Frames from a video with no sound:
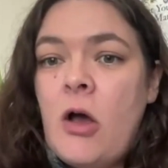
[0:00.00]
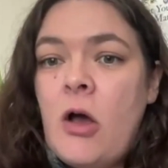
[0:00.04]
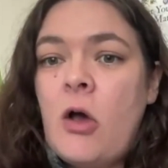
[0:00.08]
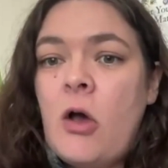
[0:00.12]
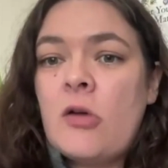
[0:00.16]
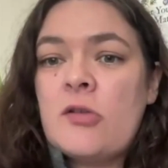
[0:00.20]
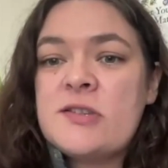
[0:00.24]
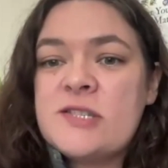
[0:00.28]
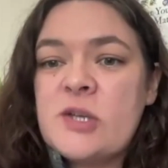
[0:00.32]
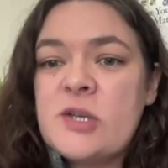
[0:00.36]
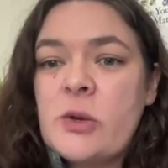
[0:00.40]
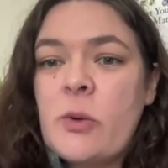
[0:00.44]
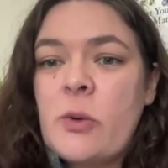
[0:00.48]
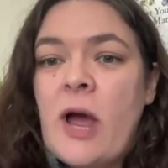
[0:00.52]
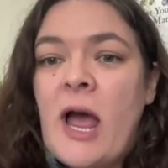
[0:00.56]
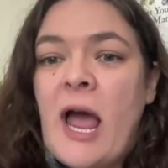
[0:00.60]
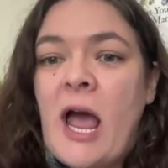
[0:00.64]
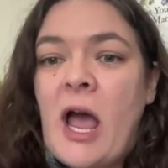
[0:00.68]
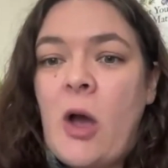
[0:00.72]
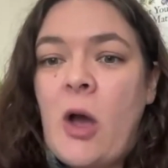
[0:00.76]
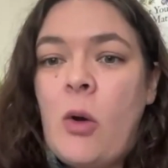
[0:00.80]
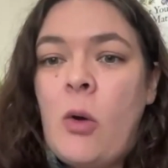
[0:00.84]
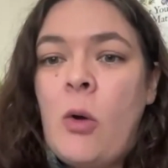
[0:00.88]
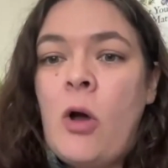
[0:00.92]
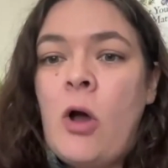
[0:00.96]
Also,
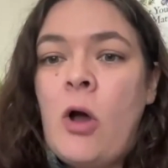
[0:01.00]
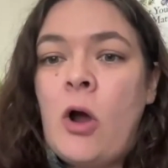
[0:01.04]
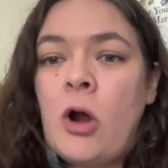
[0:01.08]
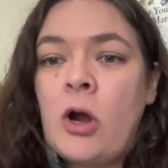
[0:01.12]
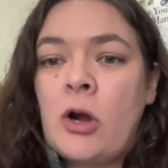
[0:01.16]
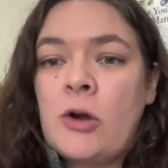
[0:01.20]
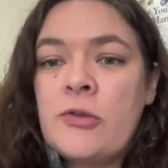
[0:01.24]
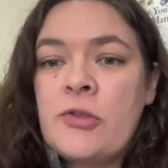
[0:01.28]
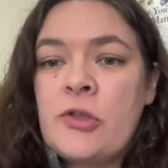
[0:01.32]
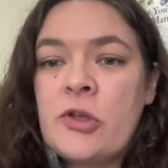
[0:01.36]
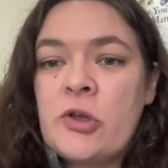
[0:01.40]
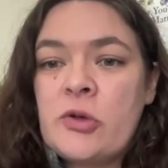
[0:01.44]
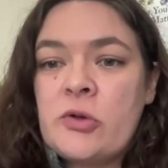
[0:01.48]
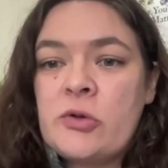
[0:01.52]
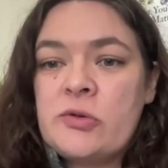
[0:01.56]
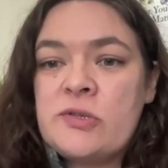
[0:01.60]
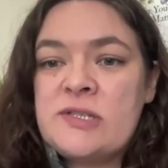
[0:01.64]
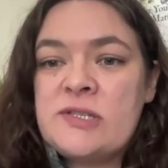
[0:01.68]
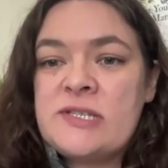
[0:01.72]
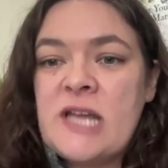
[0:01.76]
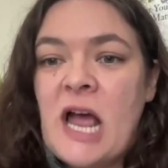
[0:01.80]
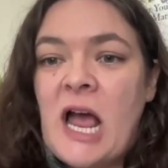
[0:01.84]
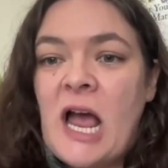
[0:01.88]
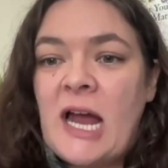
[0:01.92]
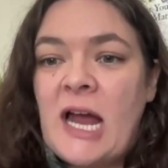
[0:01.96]
how are
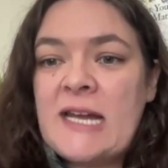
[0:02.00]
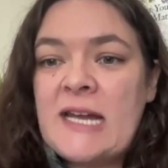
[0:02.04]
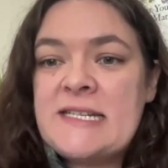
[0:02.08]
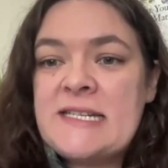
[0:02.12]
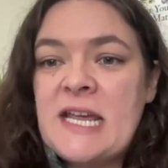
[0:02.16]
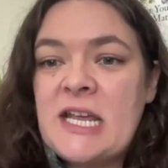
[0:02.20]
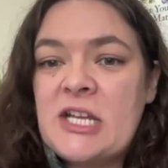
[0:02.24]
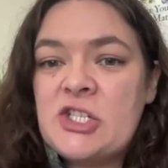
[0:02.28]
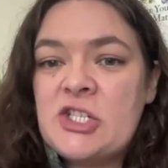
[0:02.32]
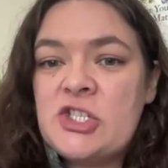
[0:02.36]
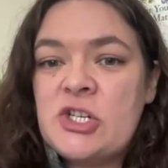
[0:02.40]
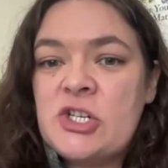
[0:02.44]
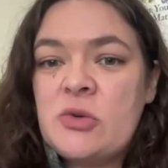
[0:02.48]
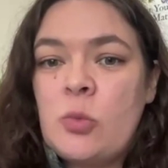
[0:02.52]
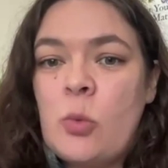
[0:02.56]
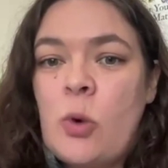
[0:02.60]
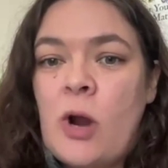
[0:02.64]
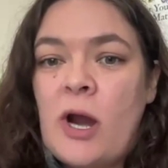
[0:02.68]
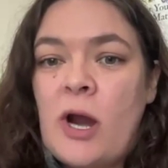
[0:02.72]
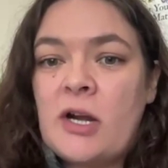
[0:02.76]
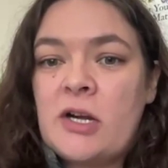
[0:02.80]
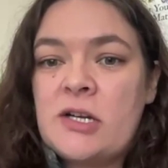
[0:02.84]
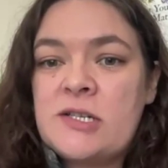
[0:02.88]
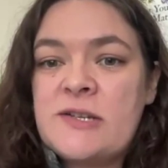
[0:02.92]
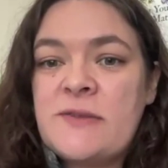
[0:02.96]
those high tension
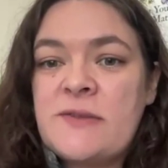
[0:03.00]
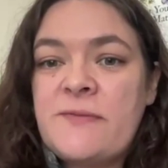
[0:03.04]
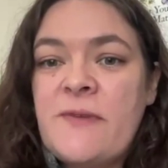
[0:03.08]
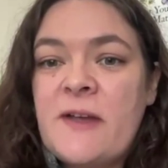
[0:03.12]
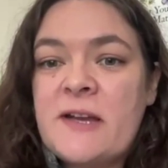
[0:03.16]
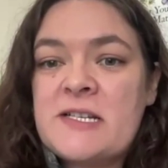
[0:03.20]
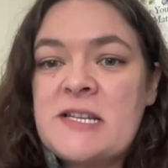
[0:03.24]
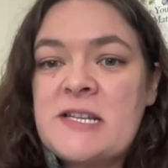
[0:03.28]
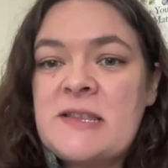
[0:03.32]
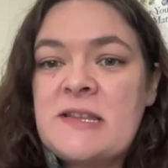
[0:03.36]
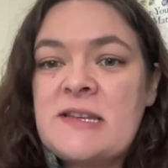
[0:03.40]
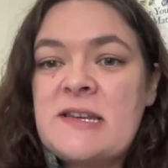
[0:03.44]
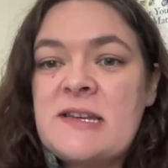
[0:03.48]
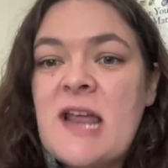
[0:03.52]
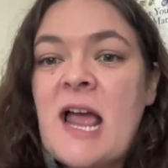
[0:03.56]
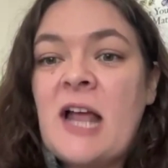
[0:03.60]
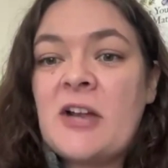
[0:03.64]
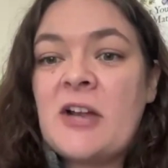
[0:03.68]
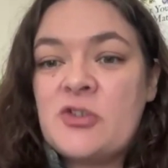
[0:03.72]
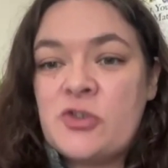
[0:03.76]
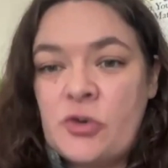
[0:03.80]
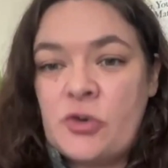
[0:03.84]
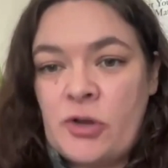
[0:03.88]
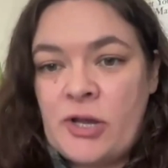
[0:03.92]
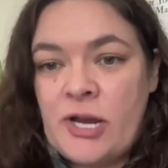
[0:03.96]
wires affecting the
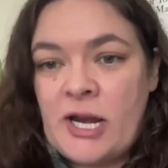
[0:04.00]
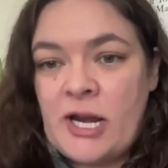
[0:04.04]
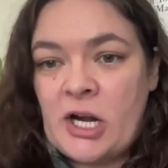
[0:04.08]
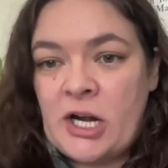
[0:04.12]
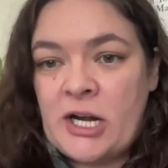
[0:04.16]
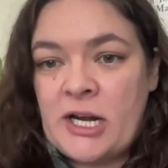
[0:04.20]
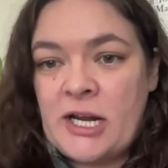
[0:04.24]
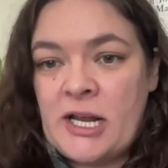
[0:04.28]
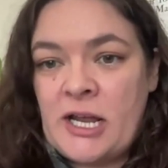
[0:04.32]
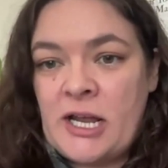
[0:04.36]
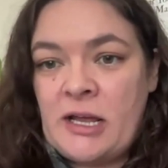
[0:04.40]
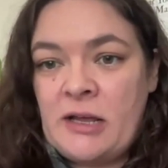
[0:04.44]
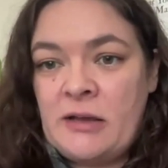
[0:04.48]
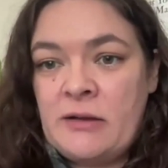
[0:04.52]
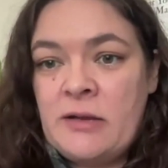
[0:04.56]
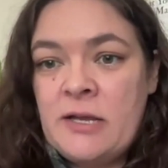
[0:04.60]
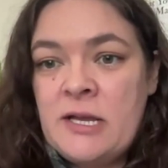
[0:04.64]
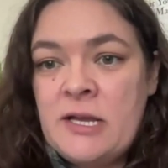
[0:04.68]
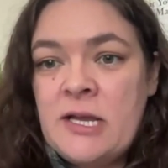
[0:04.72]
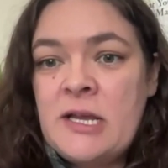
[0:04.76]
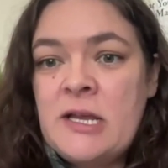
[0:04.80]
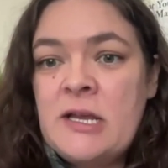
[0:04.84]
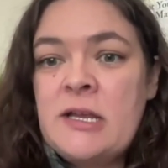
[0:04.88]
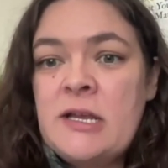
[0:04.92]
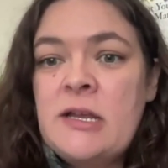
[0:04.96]
natural area,
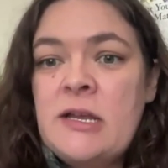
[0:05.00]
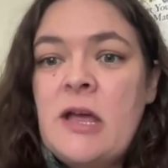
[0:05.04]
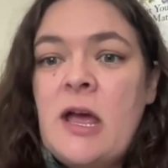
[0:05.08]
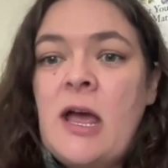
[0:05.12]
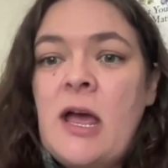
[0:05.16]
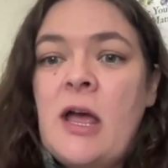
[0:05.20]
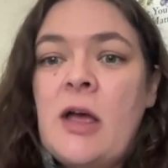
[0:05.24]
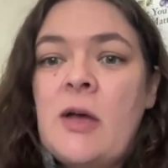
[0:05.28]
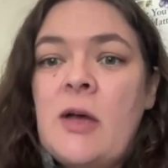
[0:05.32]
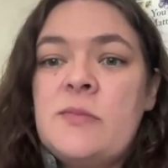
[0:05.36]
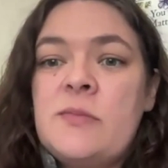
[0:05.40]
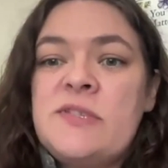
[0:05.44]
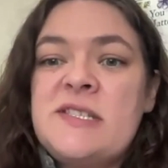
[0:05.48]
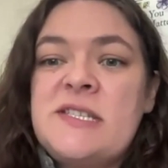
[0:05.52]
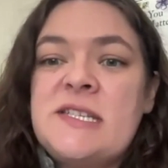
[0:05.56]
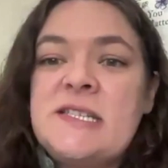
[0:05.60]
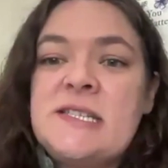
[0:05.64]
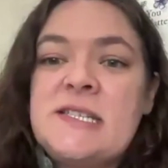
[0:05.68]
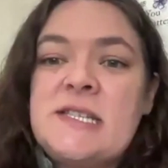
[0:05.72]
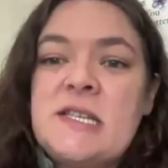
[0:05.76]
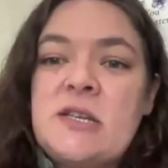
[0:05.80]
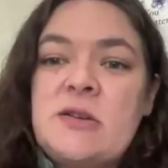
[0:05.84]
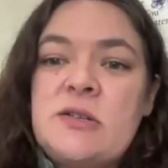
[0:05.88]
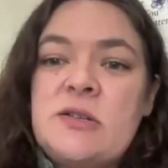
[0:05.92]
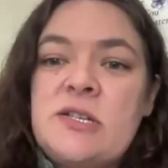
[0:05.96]

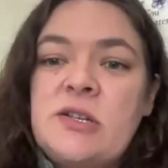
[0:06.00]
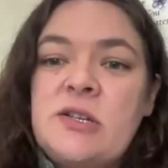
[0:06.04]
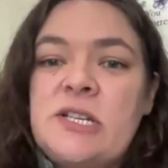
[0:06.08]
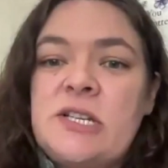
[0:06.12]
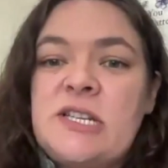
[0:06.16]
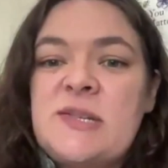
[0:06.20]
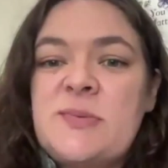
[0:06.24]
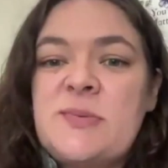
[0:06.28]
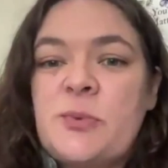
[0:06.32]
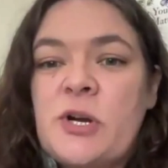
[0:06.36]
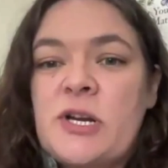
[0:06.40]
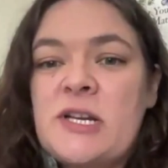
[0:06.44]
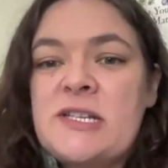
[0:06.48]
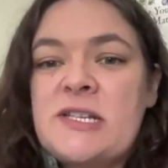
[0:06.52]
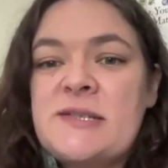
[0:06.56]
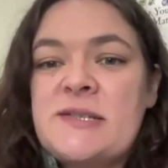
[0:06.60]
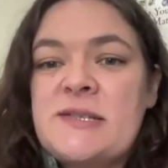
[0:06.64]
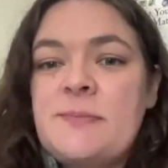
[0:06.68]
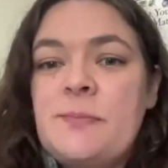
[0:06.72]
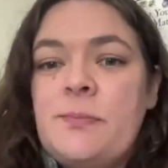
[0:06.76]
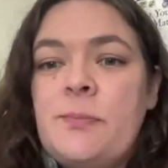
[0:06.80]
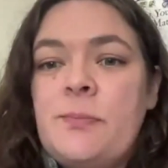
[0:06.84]
since the utility sprays